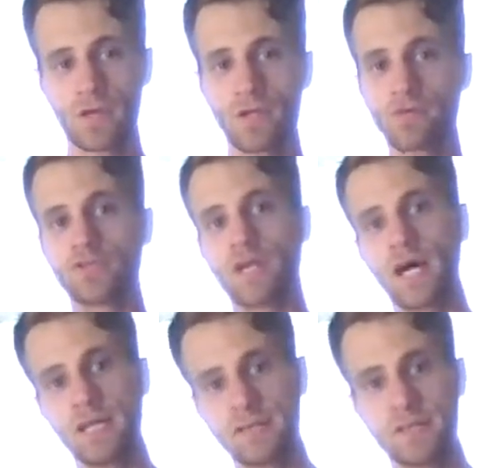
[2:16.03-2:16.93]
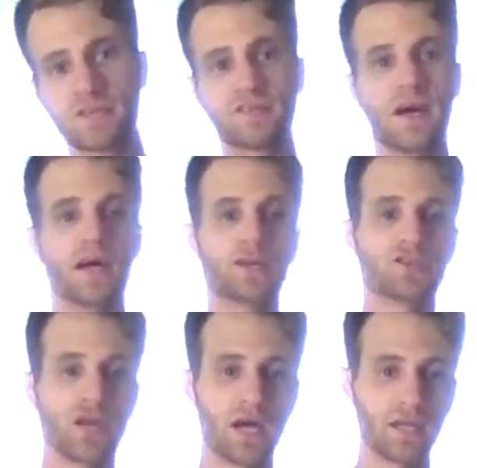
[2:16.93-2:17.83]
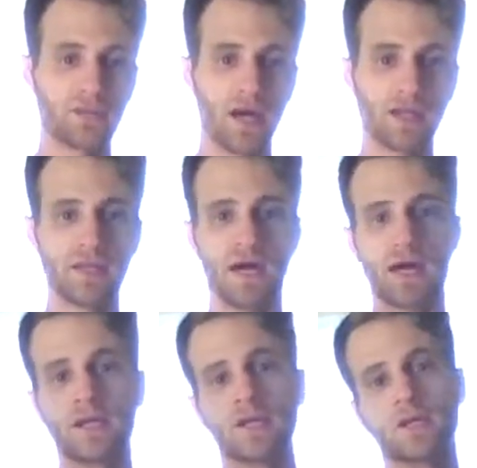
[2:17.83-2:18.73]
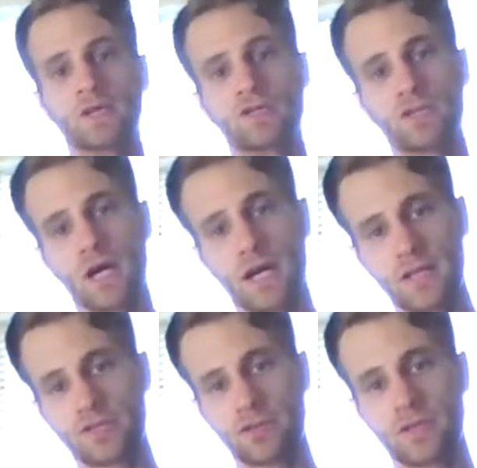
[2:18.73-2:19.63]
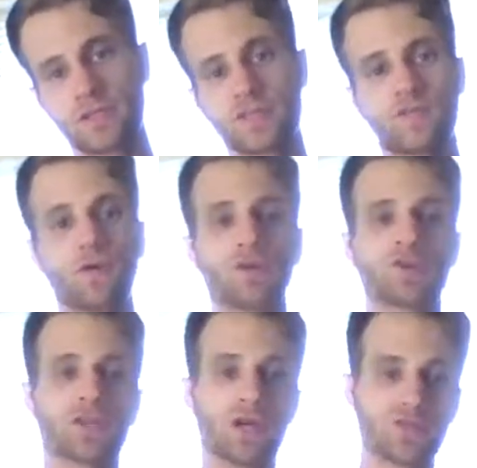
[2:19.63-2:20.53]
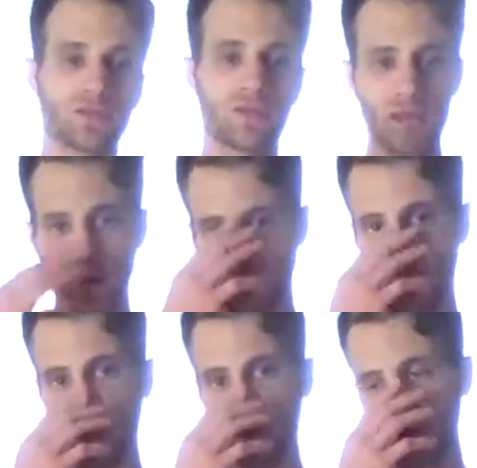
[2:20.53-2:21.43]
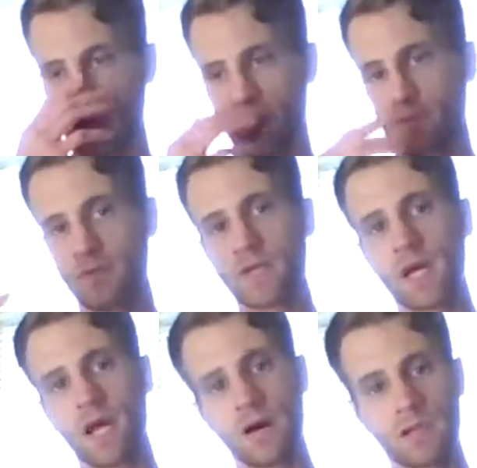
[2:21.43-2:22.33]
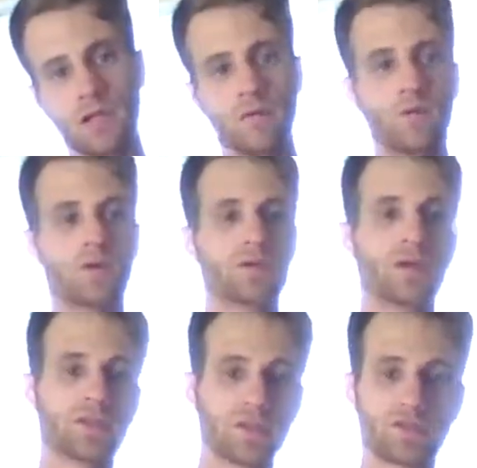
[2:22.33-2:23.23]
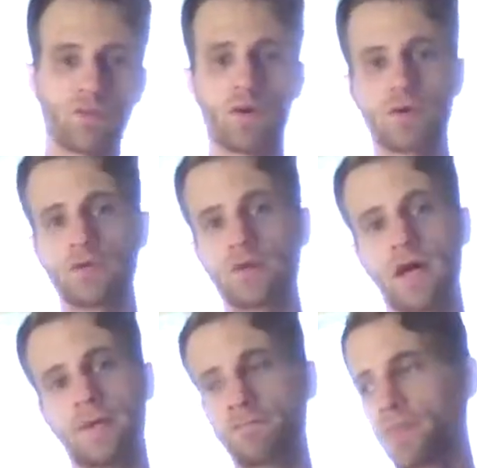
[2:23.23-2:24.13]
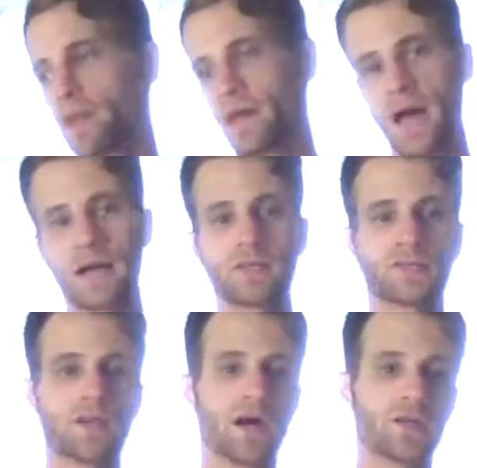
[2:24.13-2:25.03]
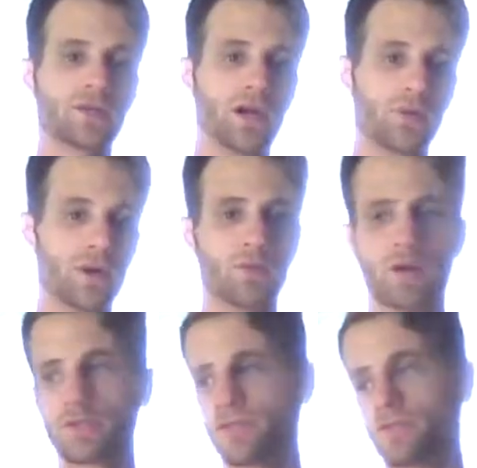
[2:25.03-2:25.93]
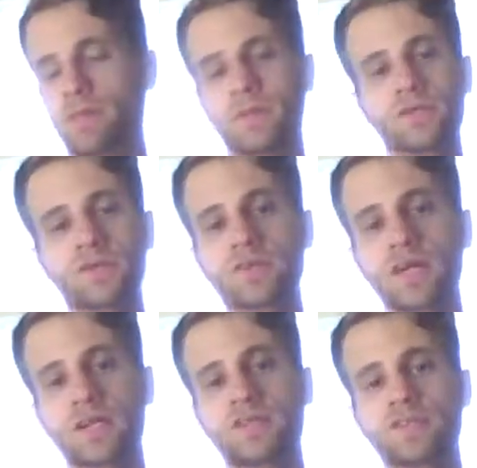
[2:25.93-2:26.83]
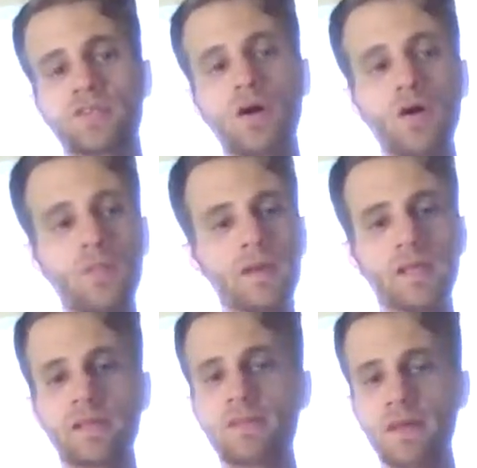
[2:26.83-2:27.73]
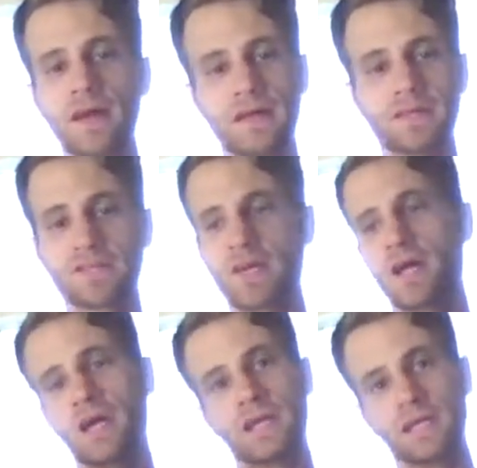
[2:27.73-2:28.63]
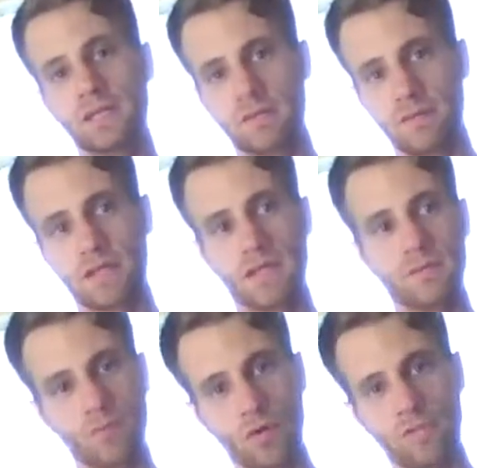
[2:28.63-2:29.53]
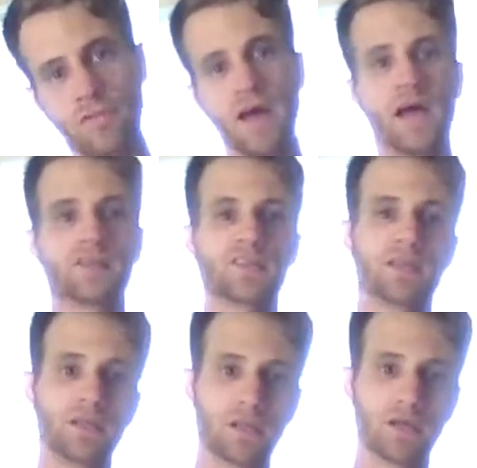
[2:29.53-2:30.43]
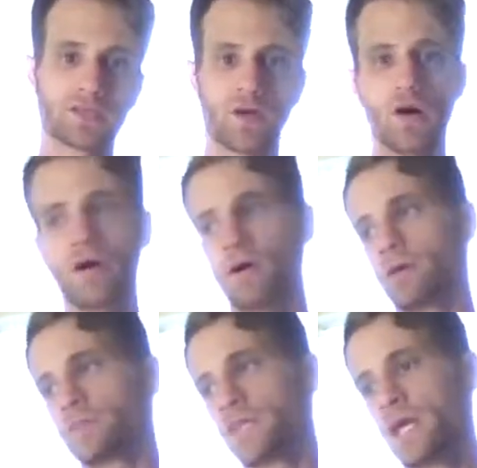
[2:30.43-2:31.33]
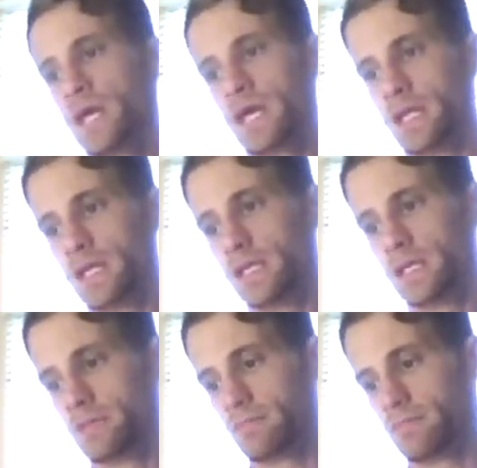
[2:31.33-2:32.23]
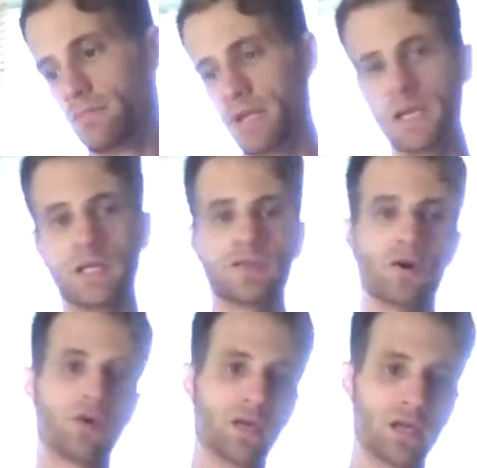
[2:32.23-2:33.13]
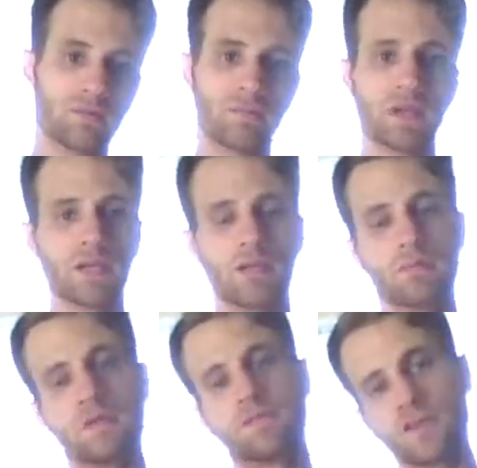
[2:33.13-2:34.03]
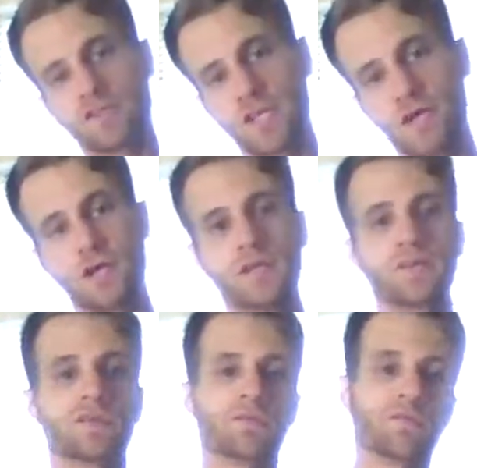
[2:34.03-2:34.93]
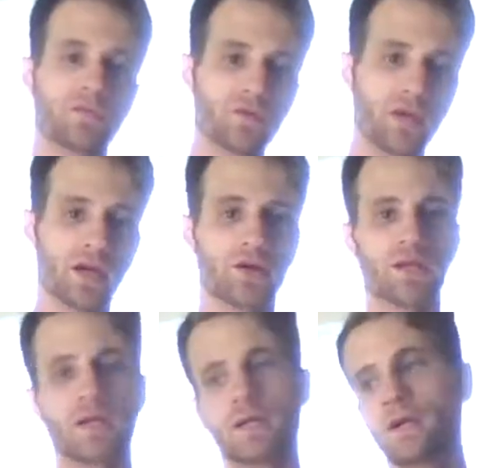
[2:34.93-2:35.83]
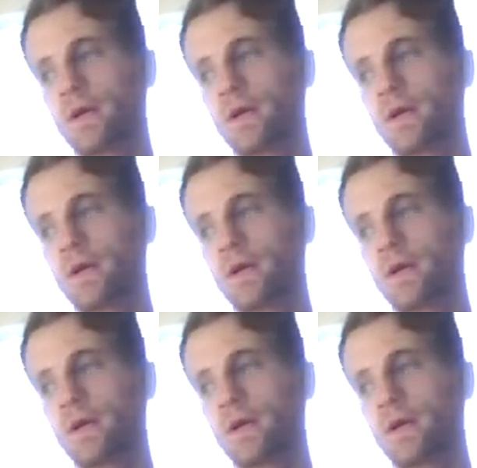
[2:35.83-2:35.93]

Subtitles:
Should I eat this diet? Should I eat that diet? Should I drink this water? Should I drink that water? Maybe you got alkaline water, you got this water, you got Atkins diet, you got Weight Watchers. You just got so many things. Eat more fats, eat less carbs, eat meat, don't eat meat. Vegetarianism, fruitarian.